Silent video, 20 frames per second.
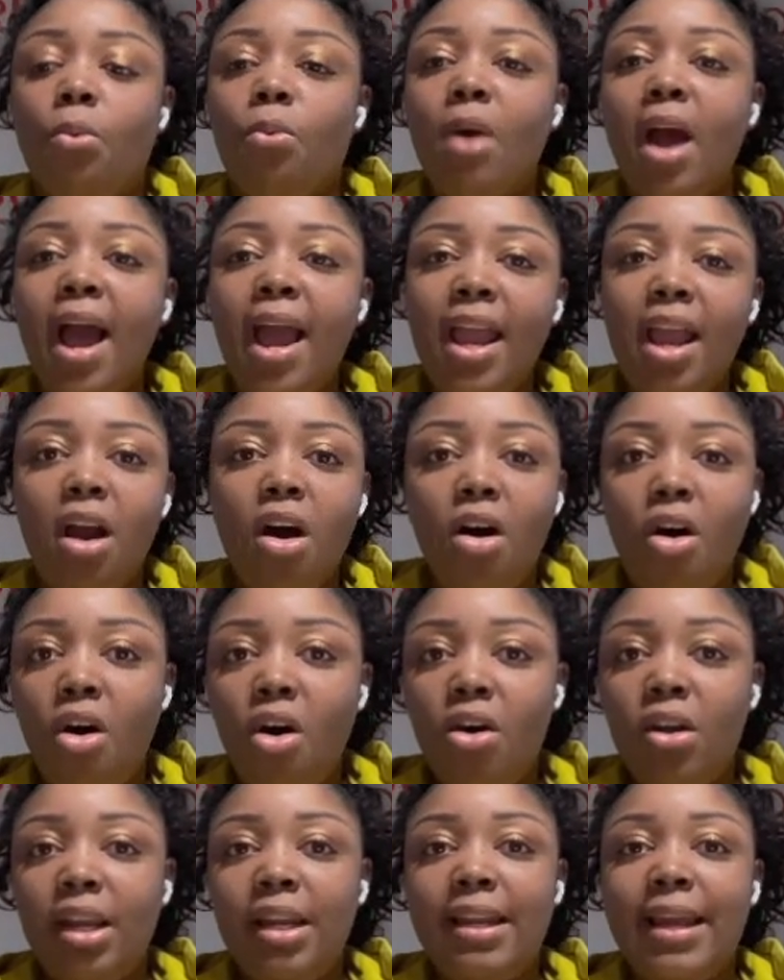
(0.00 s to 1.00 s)
Write
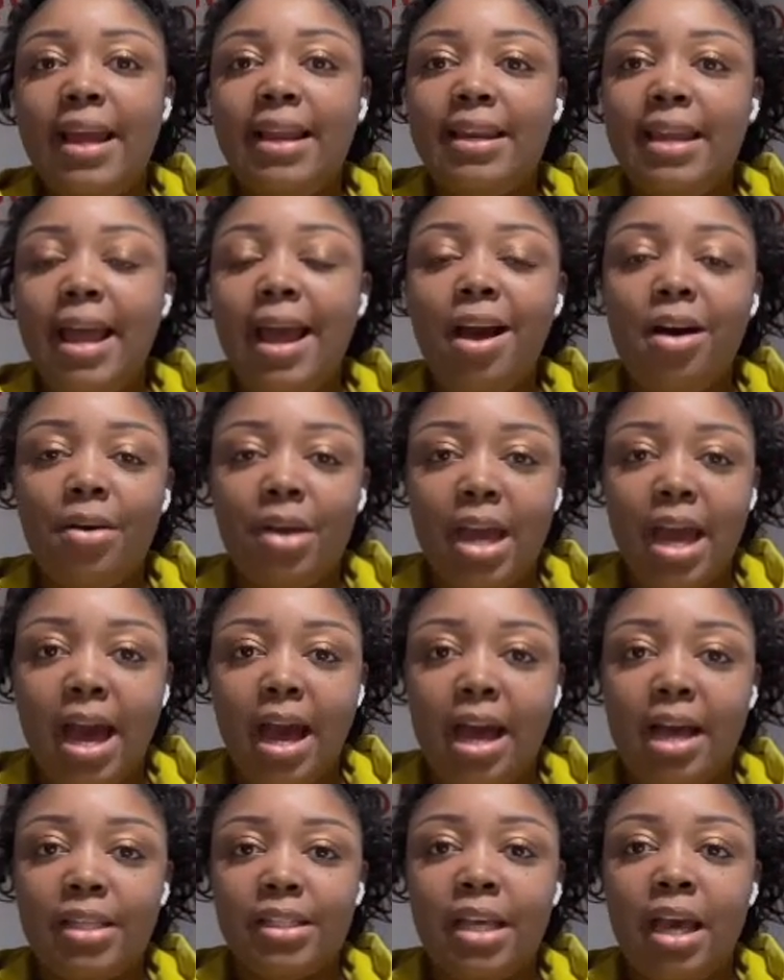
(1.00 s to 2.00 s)
all of that down,
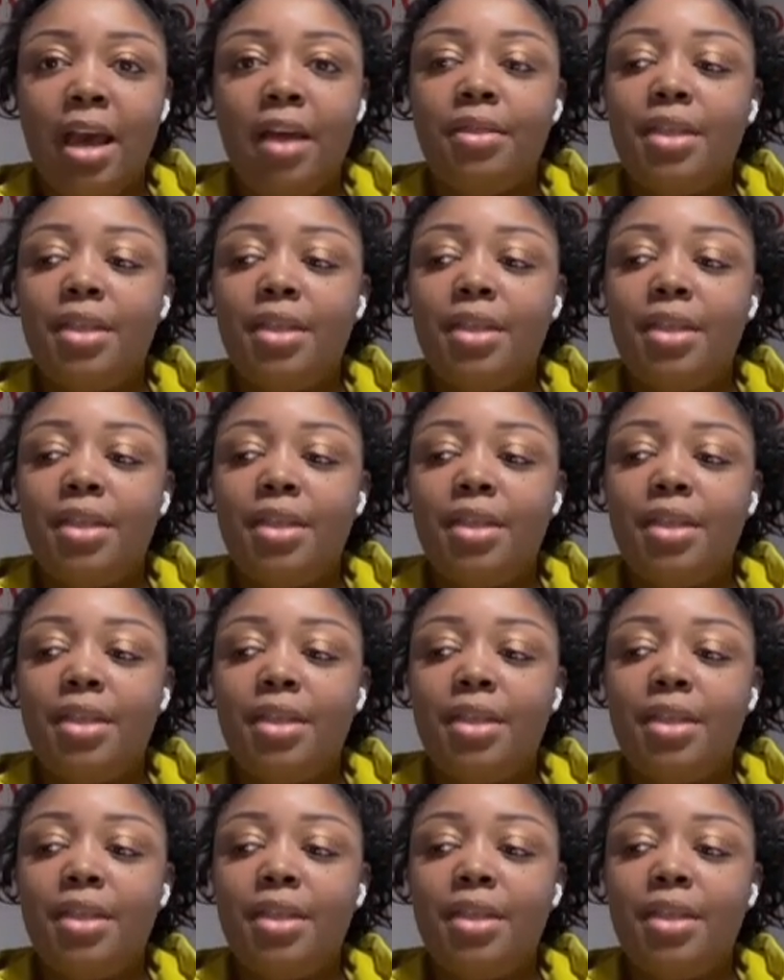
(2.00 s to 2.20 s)
guys.